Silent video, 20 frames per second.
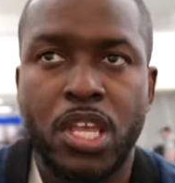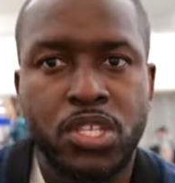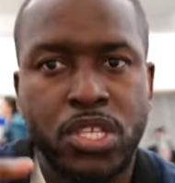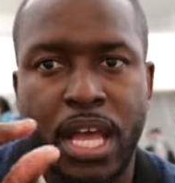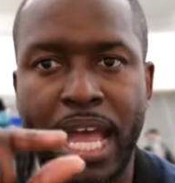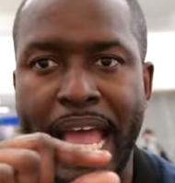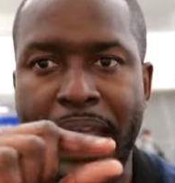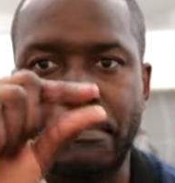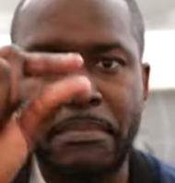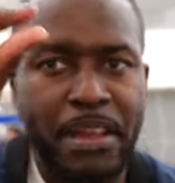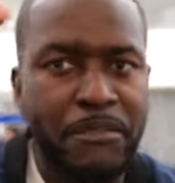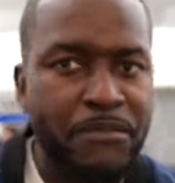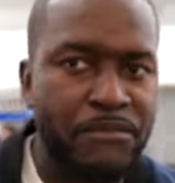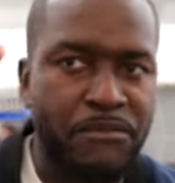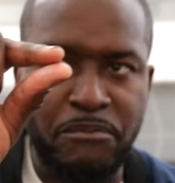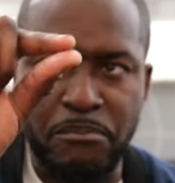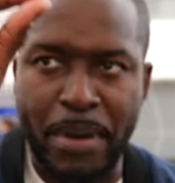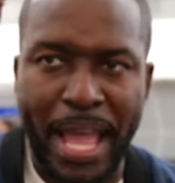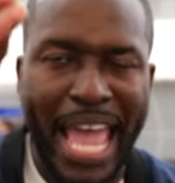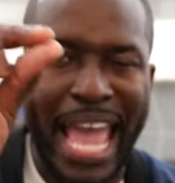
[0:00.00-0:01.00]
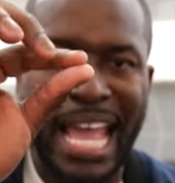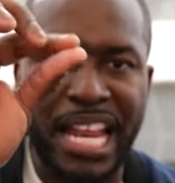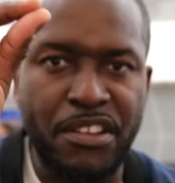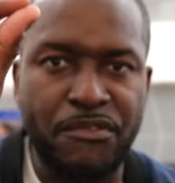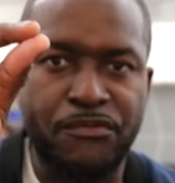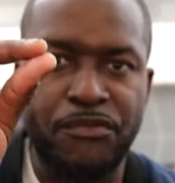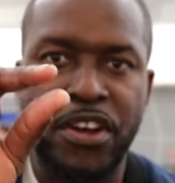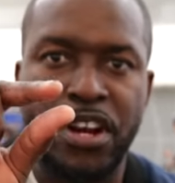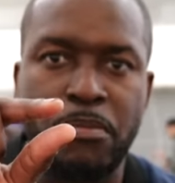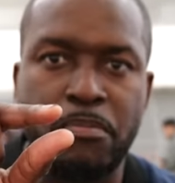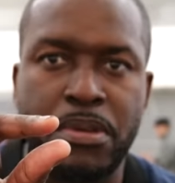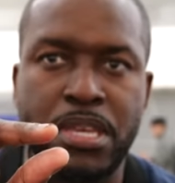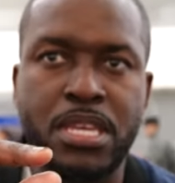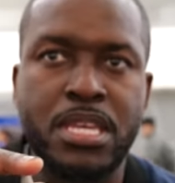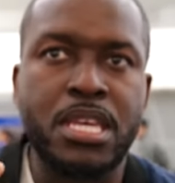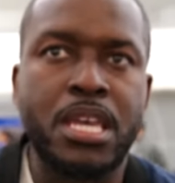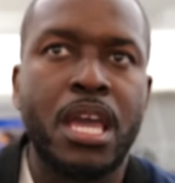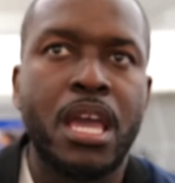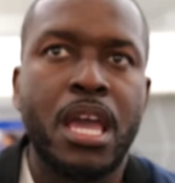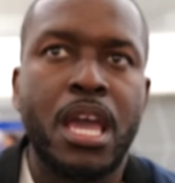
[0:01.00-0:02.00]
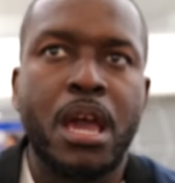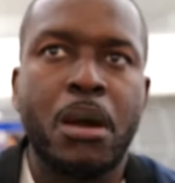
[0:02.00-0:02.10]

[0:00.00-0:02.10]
So I had my, my hand in front of me